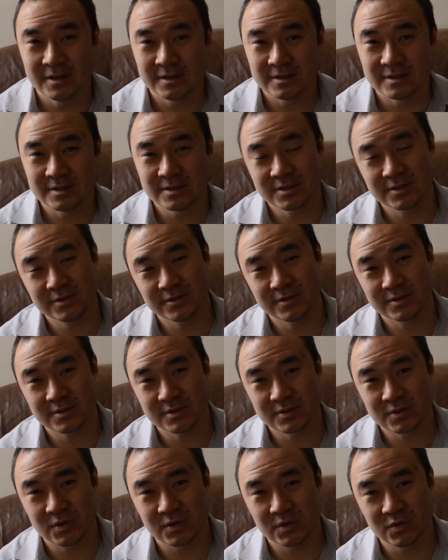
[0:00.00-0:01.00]
This series is
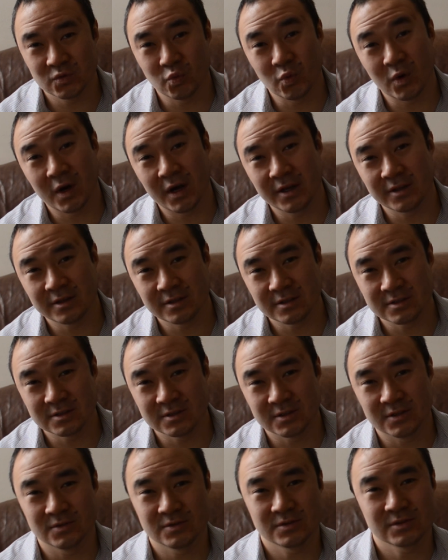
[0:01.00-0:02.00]
called Why These
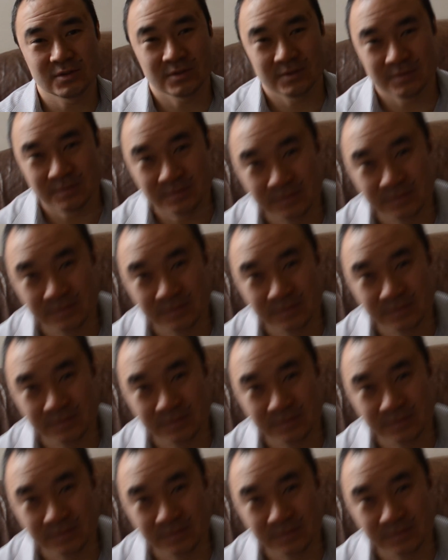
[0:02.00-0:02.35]
Notes.